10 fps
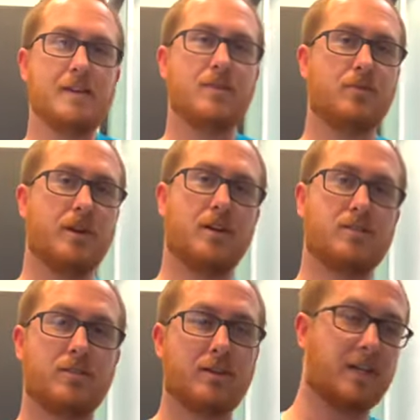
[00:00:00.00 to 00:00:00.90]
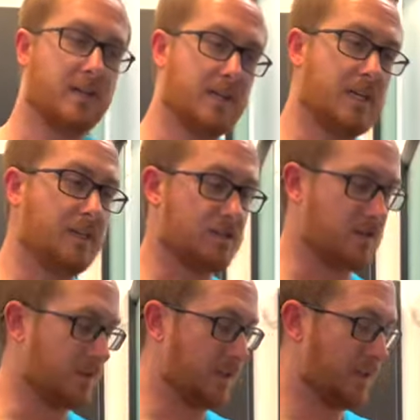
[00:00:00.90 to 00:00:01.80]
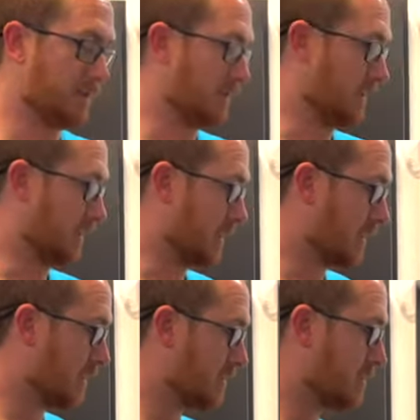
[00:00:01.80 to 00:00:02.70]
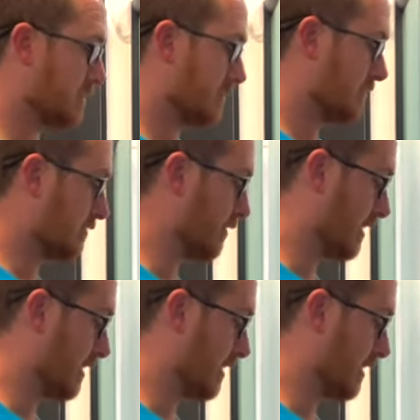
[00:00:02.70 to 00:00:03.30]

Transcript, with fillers: we also can easily clean the kids. We